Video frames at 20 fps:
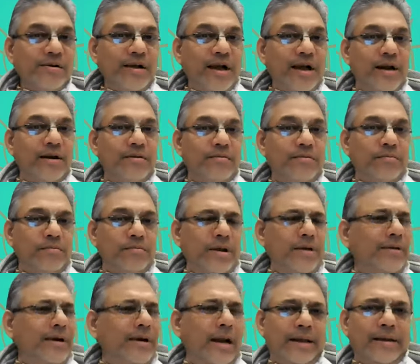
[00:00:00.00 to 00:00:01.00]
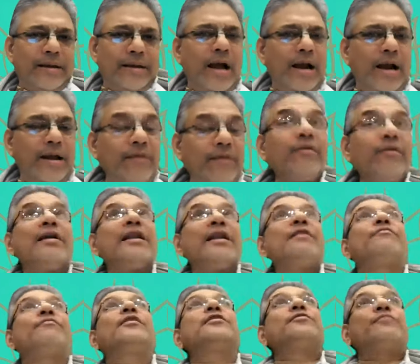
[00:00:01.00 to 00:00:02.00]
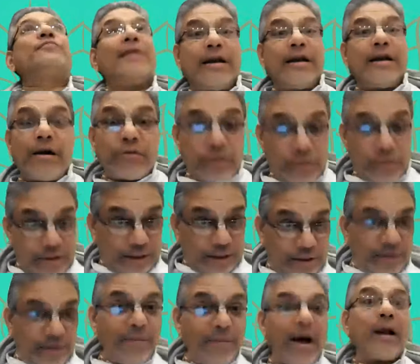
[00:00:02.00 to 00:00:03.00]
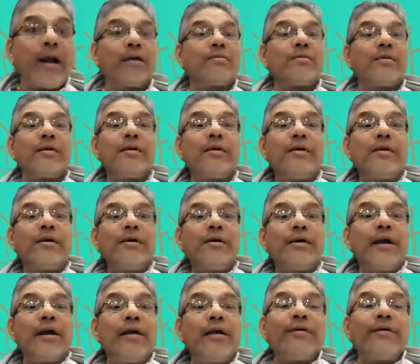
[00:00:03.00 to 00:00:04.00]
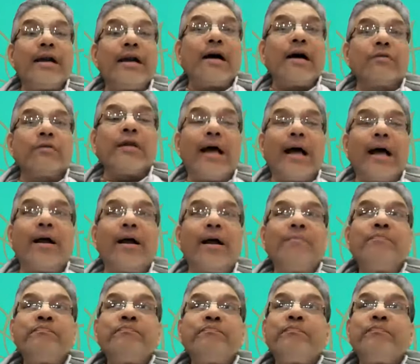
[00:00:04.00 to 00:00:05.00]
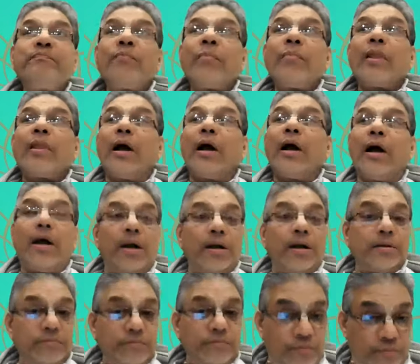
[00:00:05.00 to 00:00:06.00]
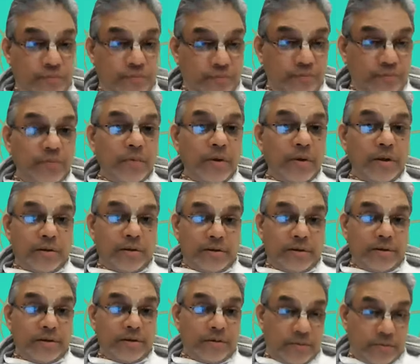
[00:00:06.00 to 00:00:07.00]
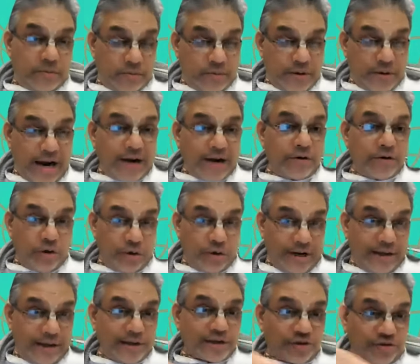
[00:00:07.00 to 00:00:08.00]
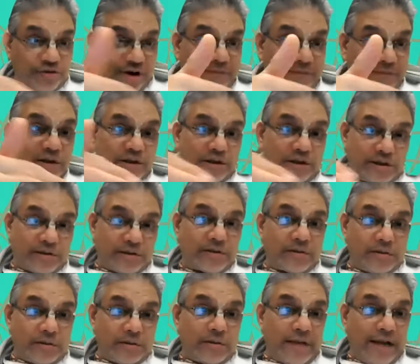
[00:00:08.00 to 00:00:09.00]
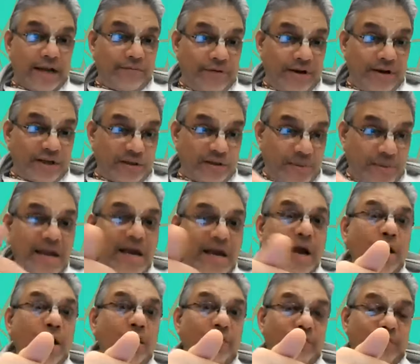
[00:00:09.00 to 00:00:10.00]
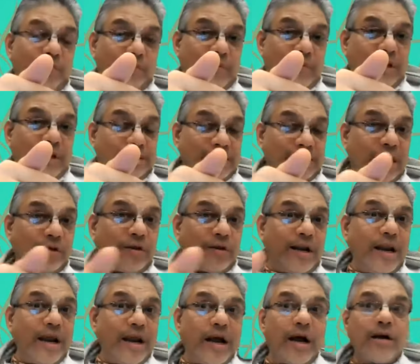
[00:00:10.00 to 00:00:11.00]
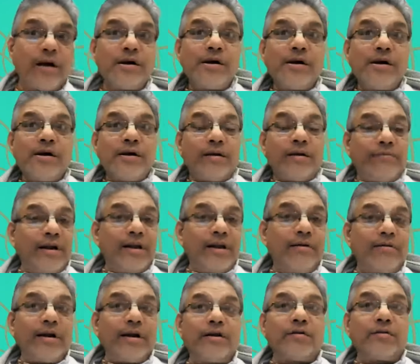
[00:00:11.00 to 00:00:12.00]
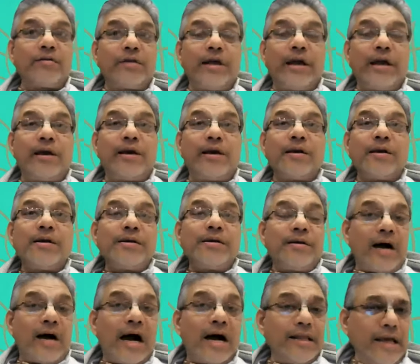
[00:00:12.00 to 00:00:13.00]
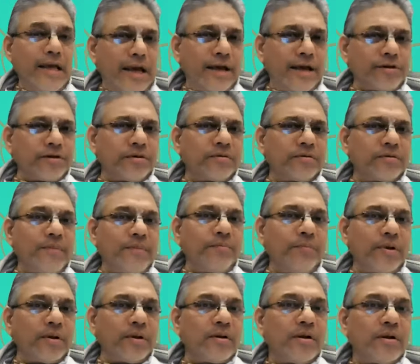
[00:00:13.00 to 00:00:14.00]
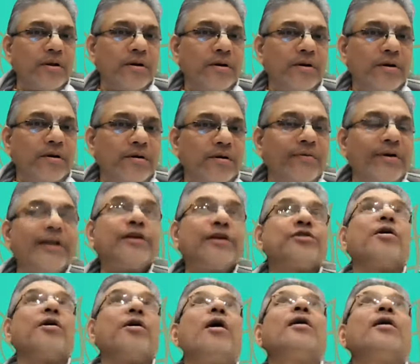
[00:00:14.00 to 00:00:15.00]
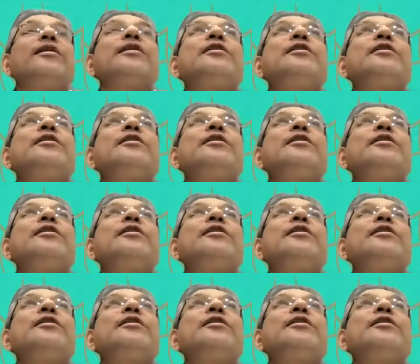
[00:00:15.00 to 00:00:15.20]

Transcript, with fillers: And even like that, even when he first went down to Dakshin Bharat, he went down there uh, uh, right during his travels that we are speaking of in South India. When he went to the Adikesho temple, when he saw the